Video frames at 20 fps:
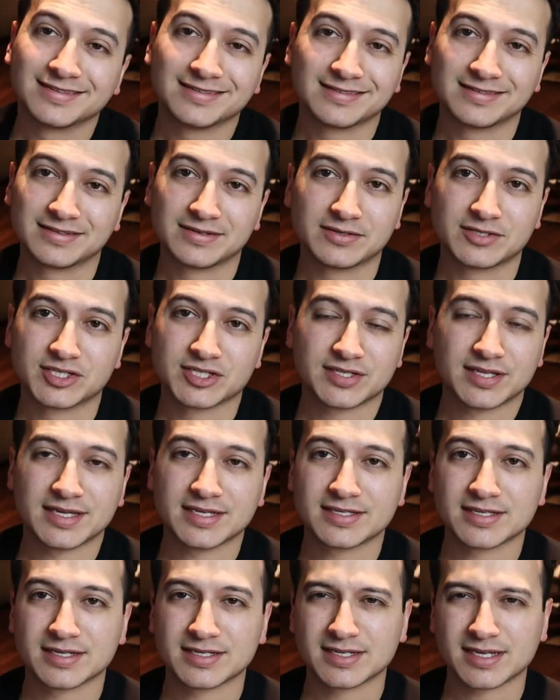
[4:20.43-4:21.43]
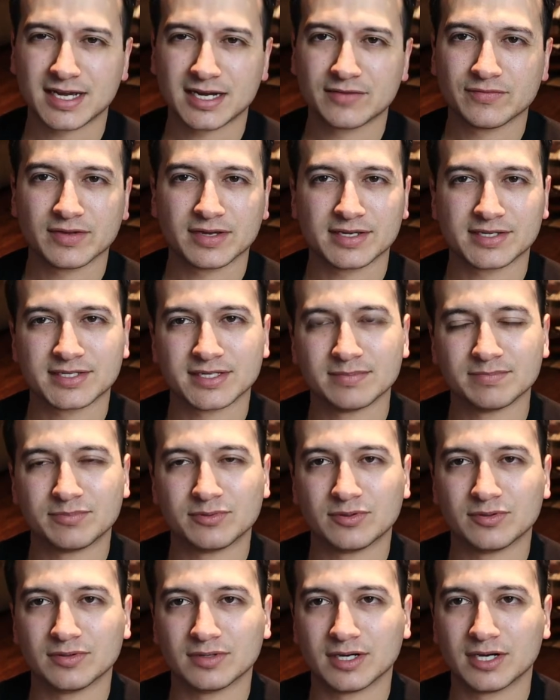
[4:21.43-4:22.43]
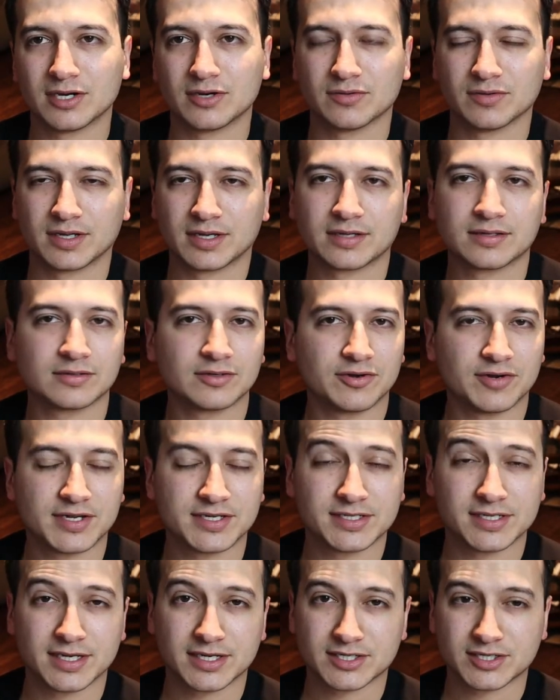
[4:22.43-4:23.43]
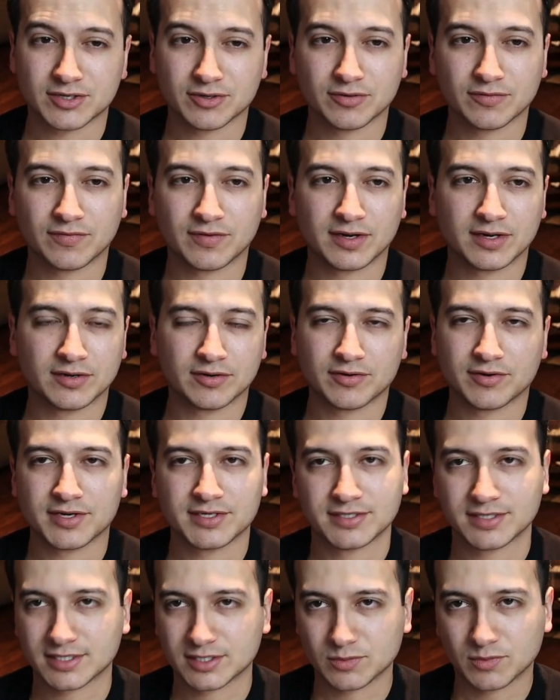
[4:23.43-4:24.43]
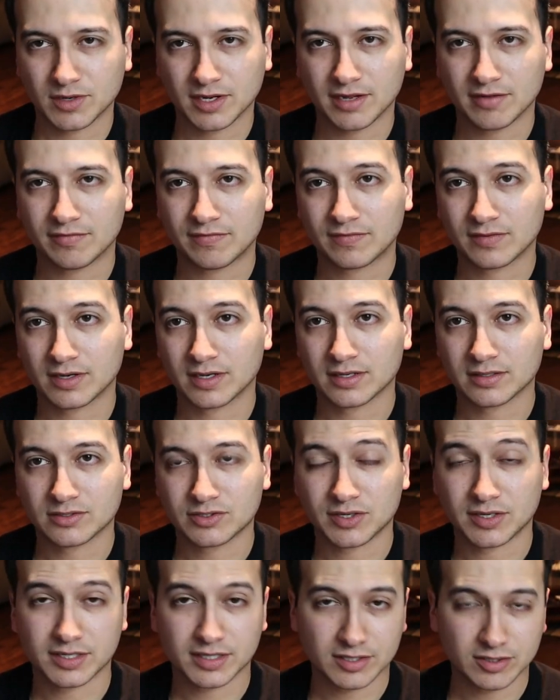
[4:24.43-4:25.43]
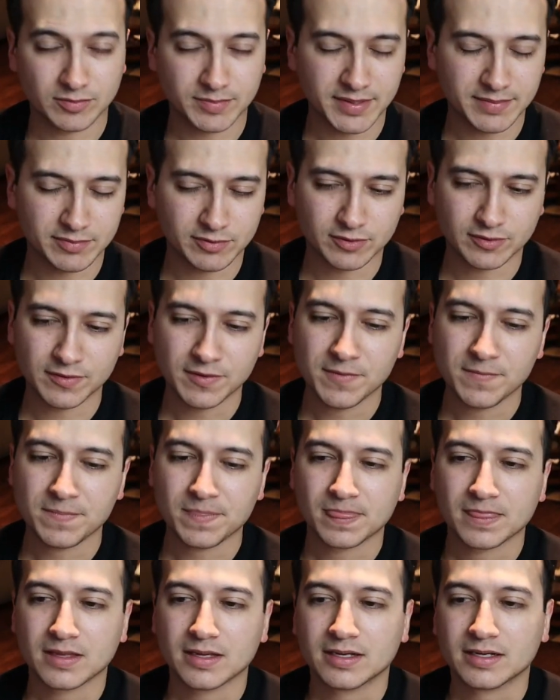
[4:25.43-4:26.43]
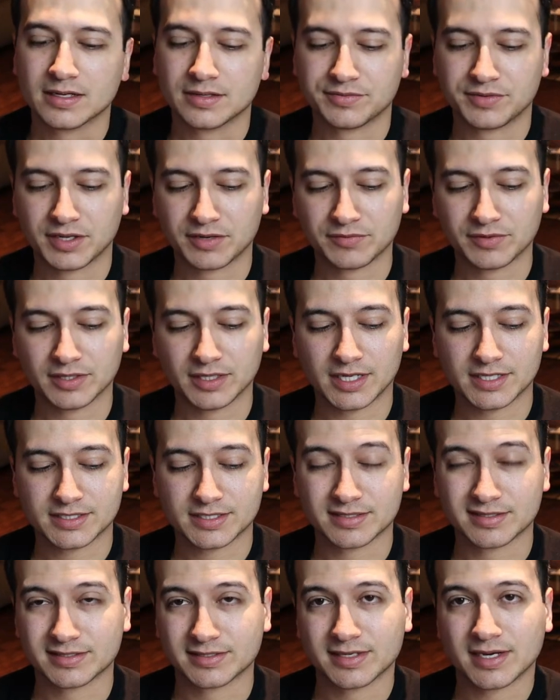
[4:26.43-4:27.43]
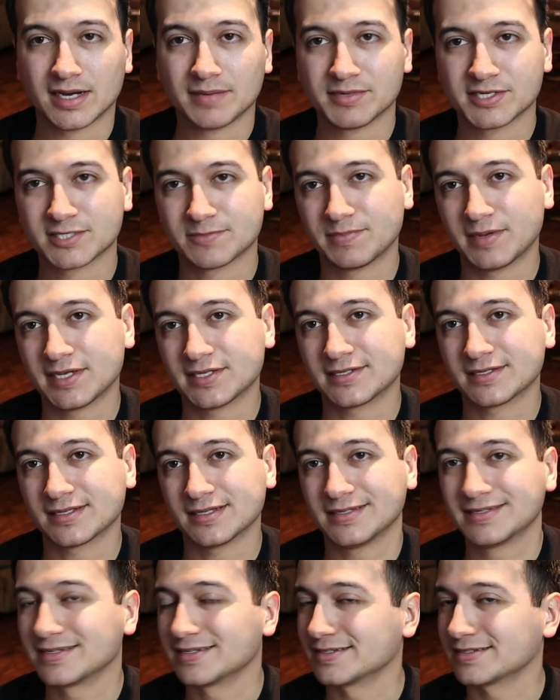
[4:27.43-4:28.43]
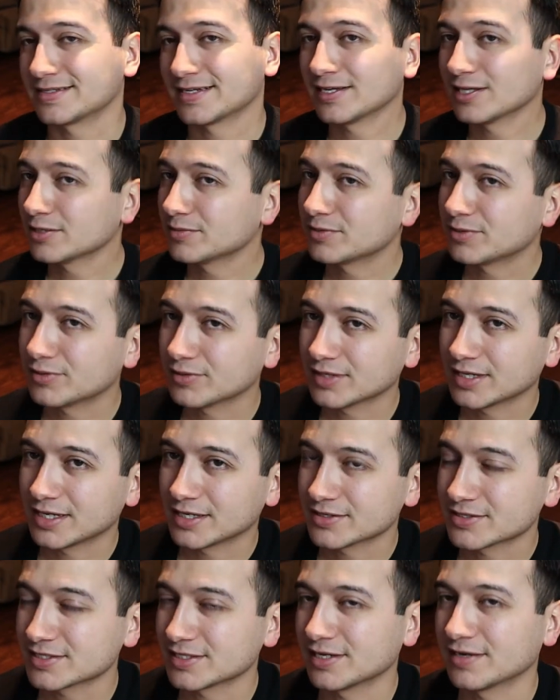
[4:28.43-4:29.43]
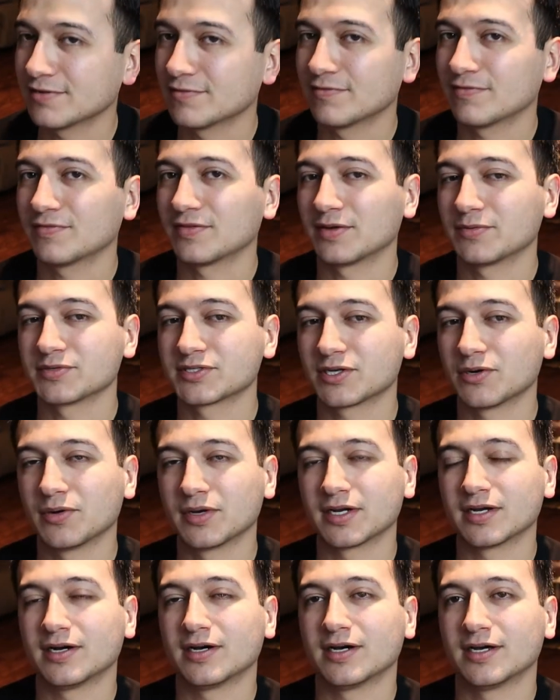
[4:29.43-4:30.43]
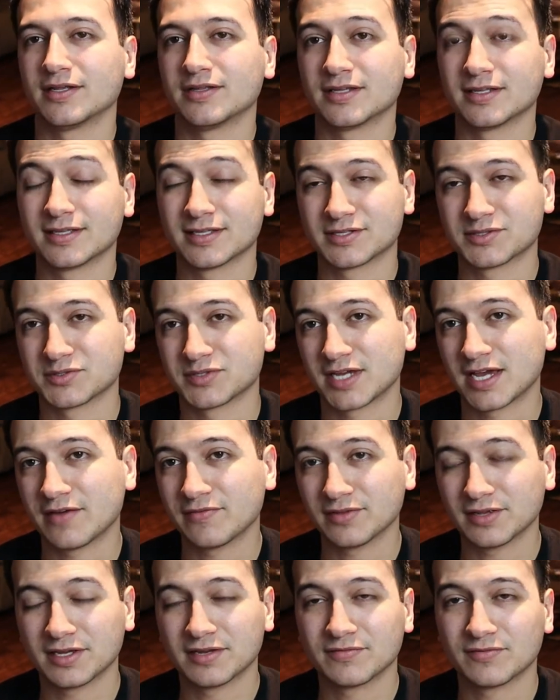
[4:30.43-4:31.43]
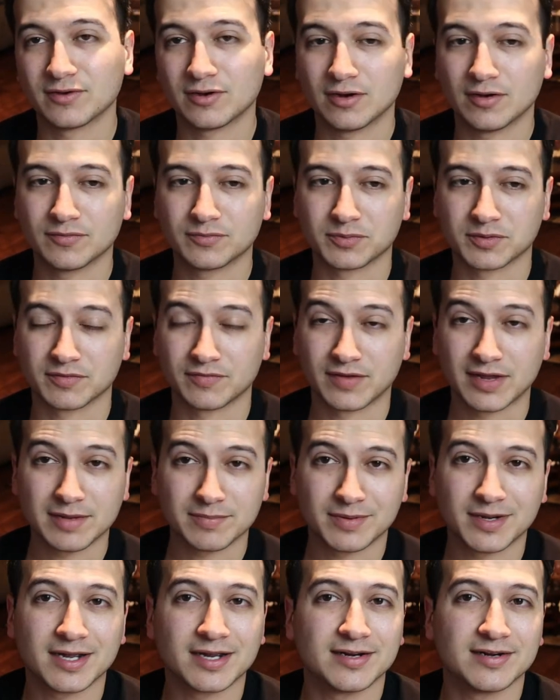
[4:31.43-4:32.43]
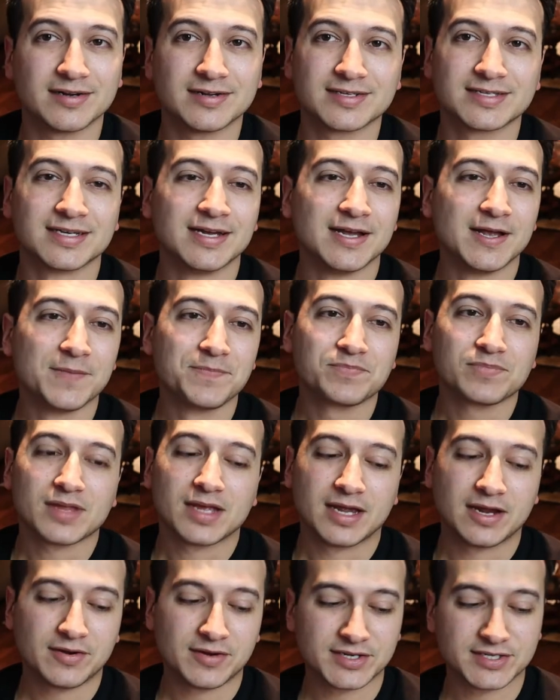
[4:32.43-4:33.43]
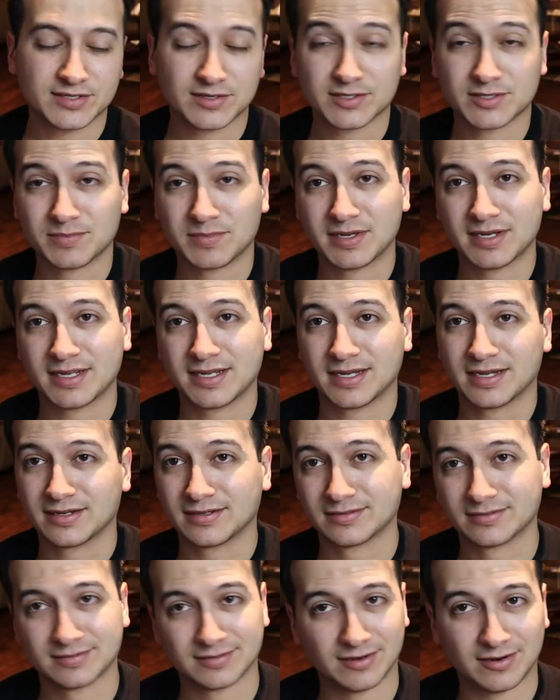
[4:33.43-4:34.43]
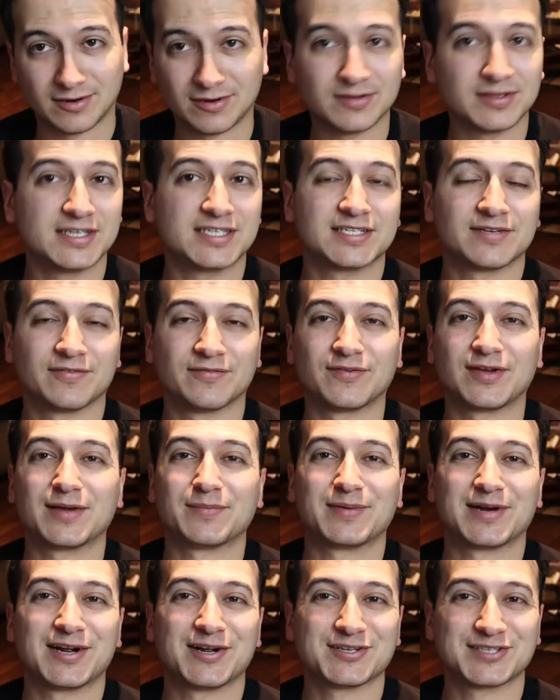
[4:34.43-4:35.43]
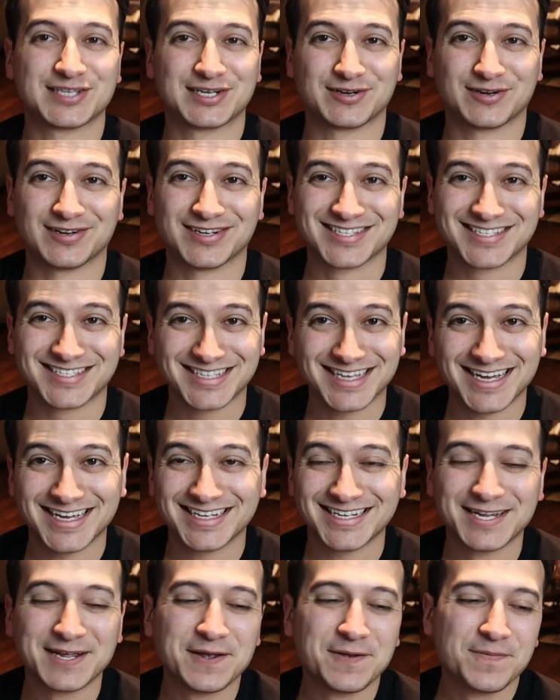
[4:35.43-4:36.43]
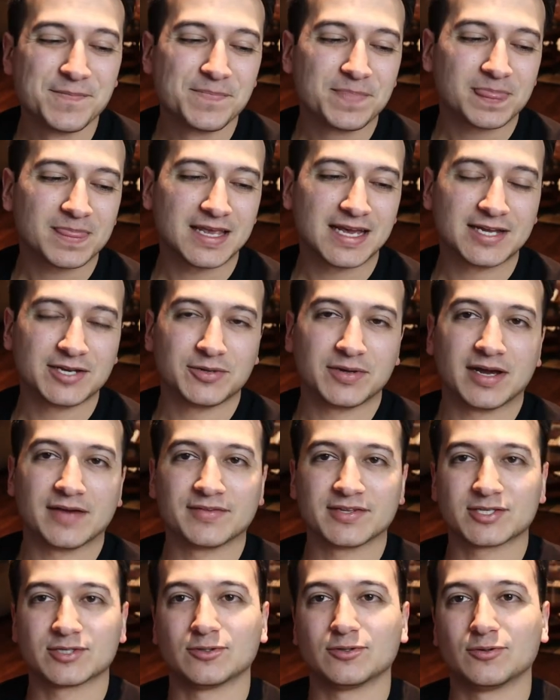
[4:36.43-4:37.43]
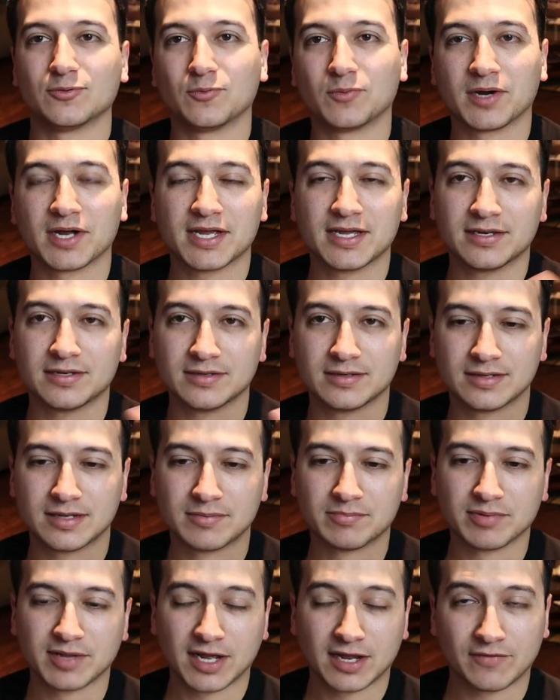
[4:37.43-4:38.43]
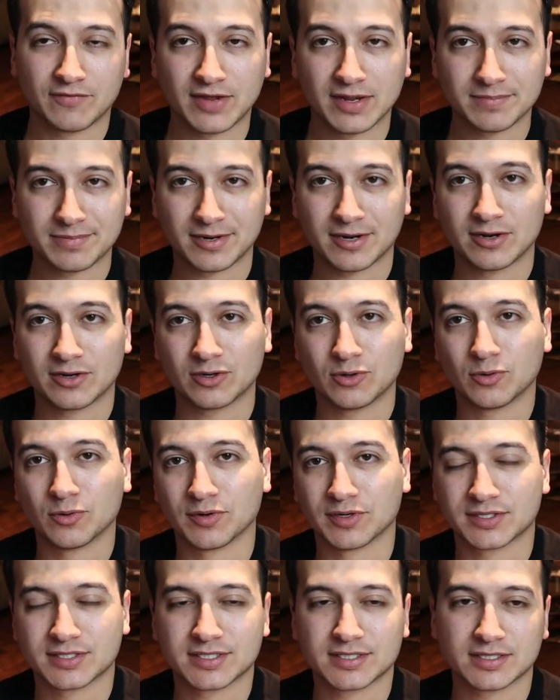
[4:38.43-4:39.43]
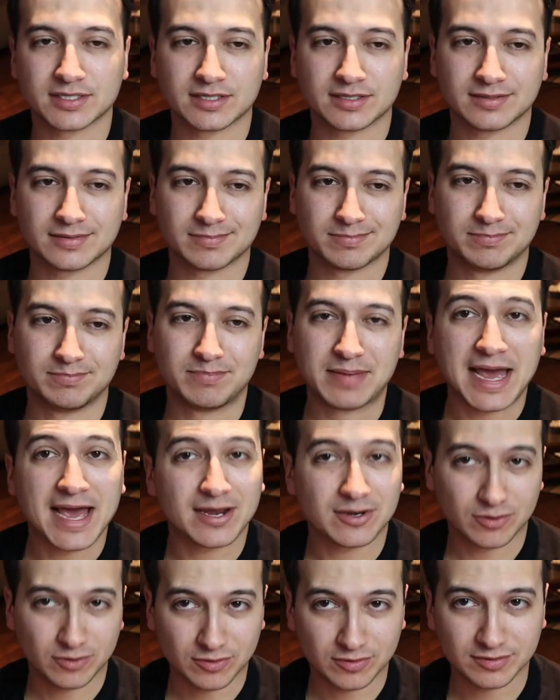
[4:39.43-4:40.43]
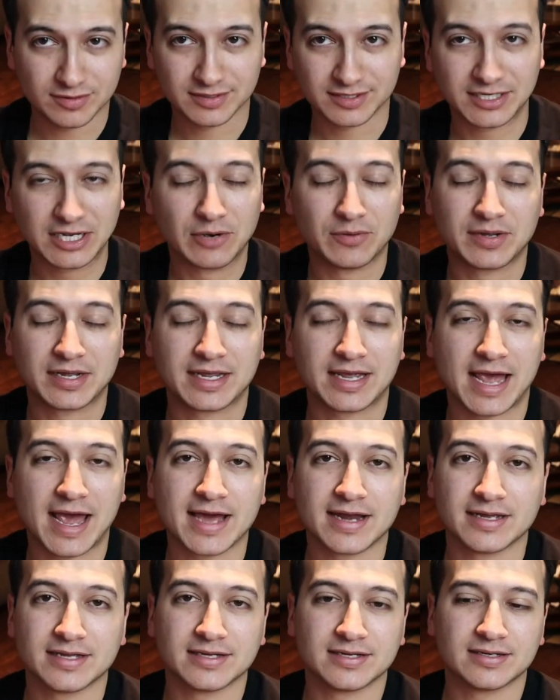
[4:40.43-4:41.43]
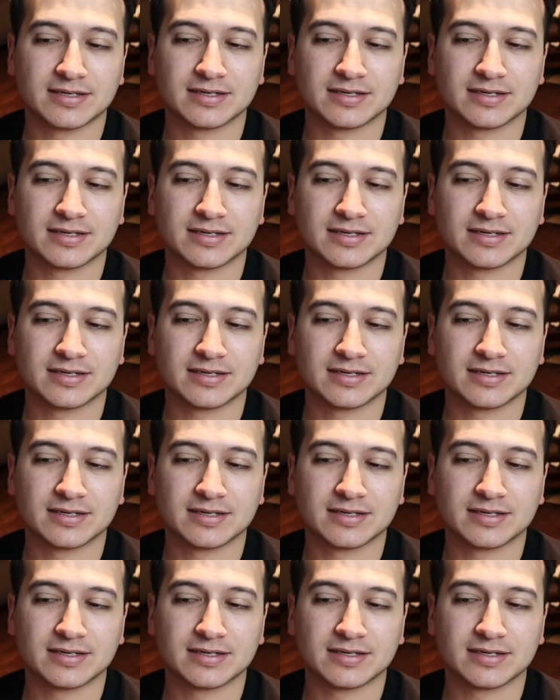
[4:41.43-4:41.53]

just thinks that it's kind of like a simple, crazy ex-girlfriend or crazy ex-wife trying to kill people. Then realizes that Thomas basically didn't tell him a whole lot of stuff that was going on, that this was heavily involved with vampires. Harry starts meeting all these different vampires that are on set, and you have this whole white and black vampire courts battle going at it